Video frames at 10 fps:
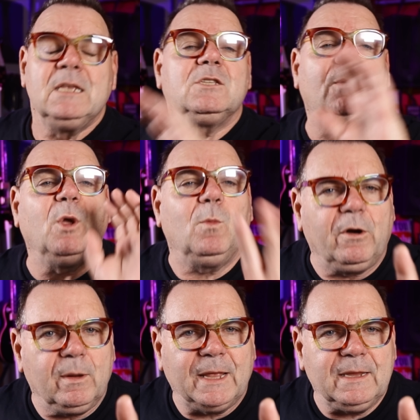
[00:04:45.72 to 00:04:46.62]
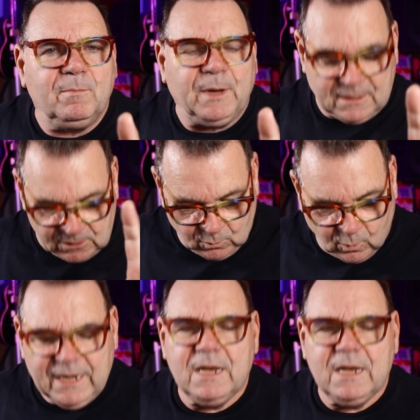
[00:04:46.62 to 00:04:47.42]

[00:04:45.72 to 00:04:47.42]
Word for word: So I'm not worried about the impedance. We